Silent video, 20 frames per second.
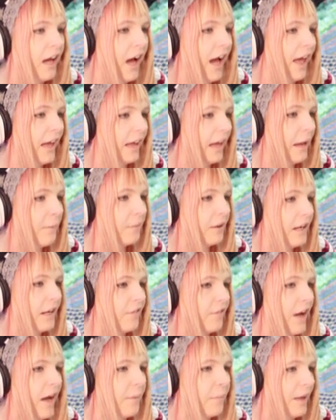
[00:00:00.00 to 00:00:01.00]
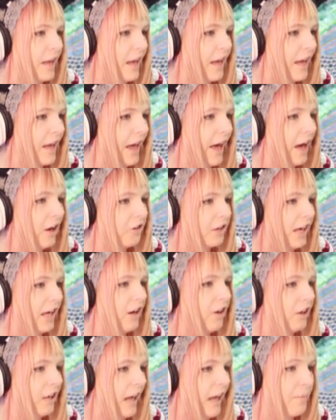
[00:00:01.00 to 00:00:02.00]
I can't believe I'm here. Okay,
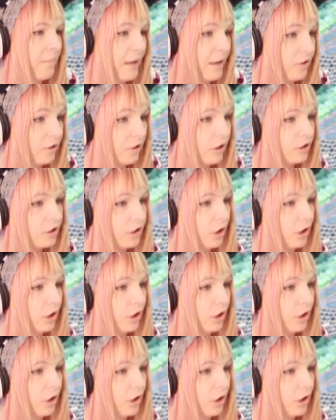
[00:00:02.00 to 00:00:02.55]
okay, be cool.